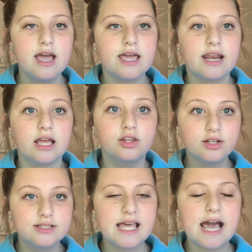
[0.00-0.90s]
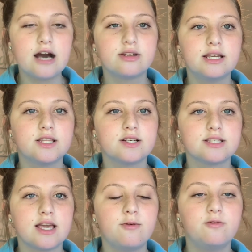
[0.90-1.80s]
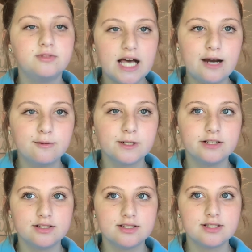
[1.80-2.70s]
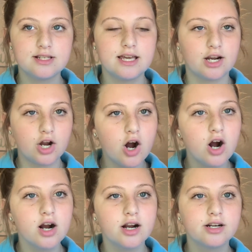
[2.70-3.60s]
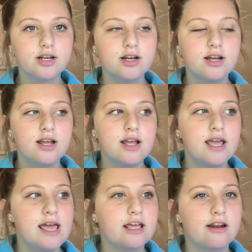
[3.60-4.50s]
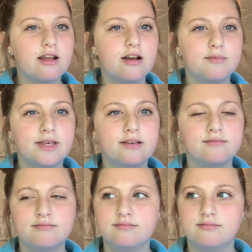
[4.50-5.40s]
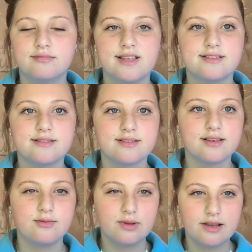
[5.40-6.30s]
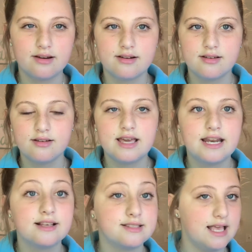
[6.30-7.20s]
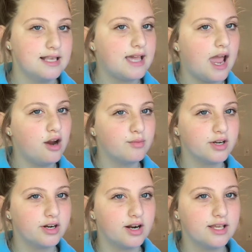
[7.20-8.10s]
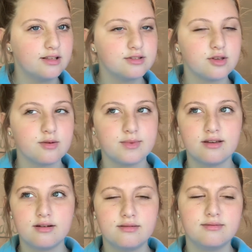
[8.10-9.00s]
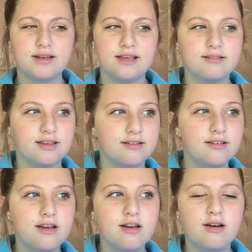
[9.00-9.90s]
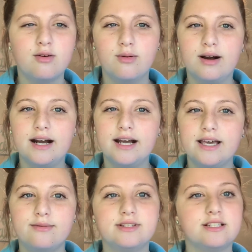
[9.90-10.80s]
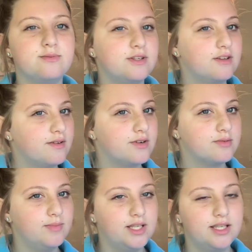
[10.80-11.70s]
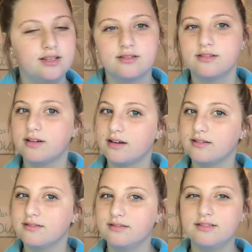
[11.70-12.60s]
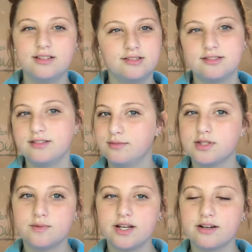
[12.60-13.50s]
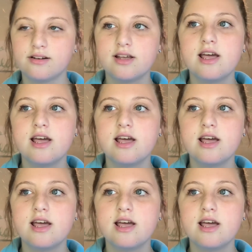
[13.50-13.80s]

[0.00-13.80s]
And I look down and there's like flowers and a card. And I'm like, this is like weird. And it says Cameron on it. So I'm like, wait, like, why would this be delivered to me? It was weird.